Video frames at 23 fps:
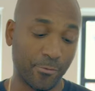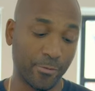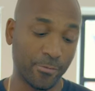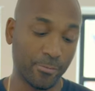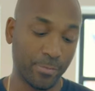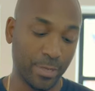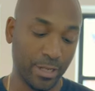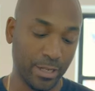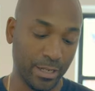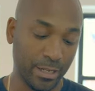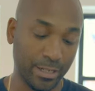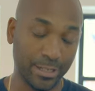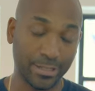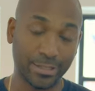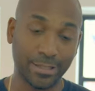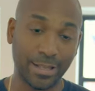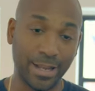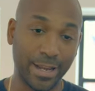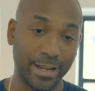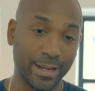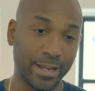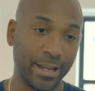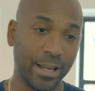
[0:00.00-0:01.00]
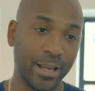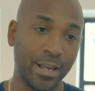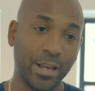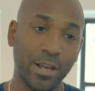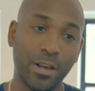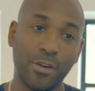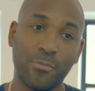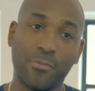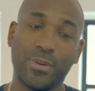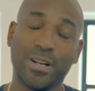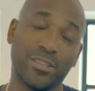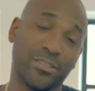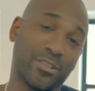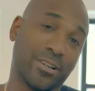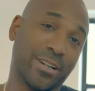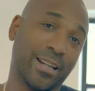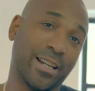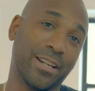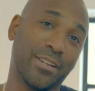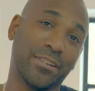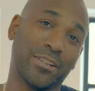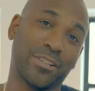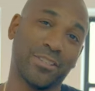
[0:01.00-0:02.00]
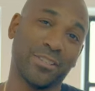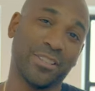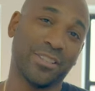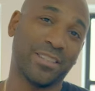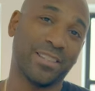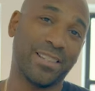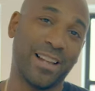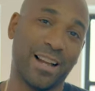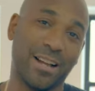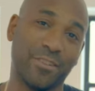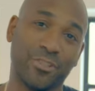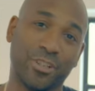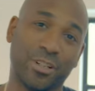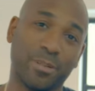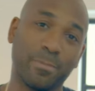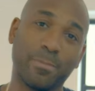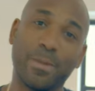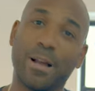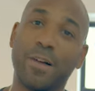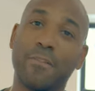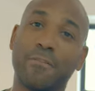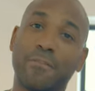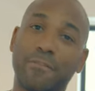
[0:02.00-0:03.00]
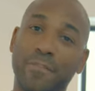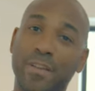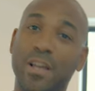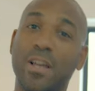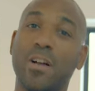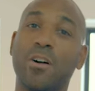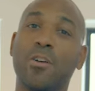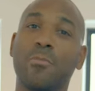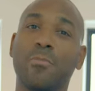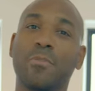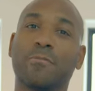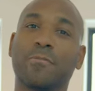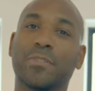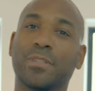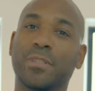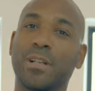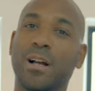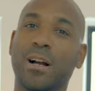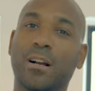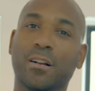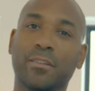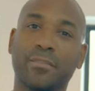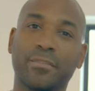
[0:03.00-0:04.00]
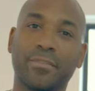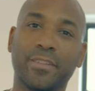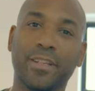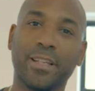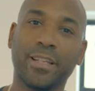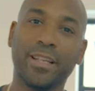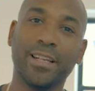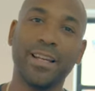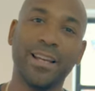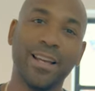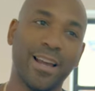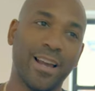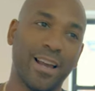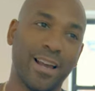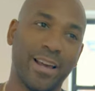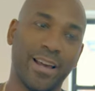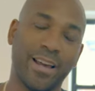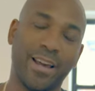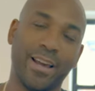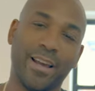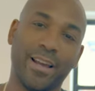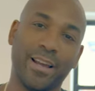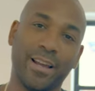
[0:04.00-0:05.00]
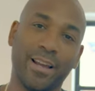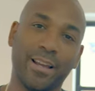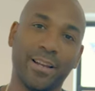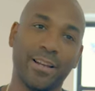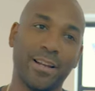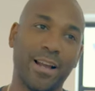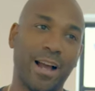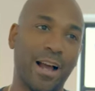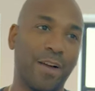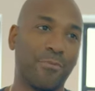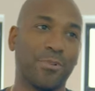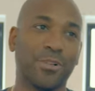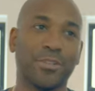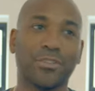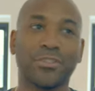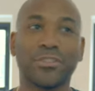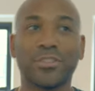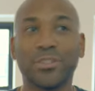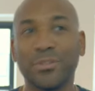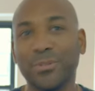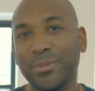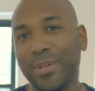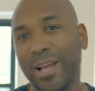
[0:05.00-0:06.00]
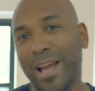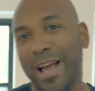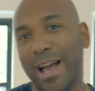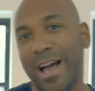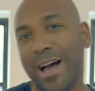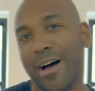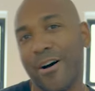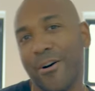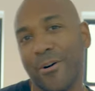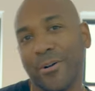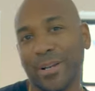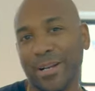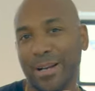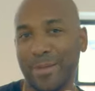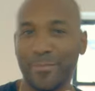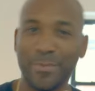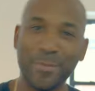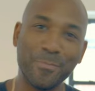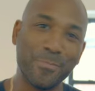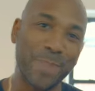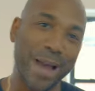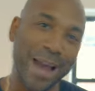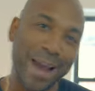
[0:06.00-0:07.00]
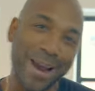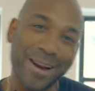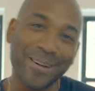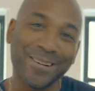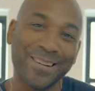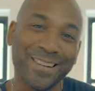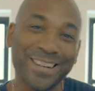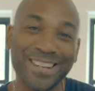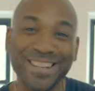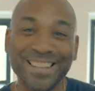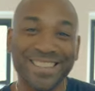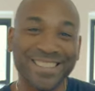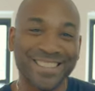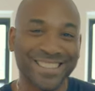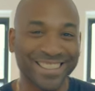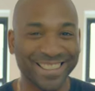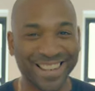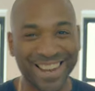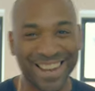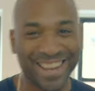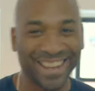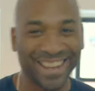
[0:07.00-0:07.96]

for me is like, when I start getting all nostalgic about film and photography, and I want to slow down and I'm in Paris.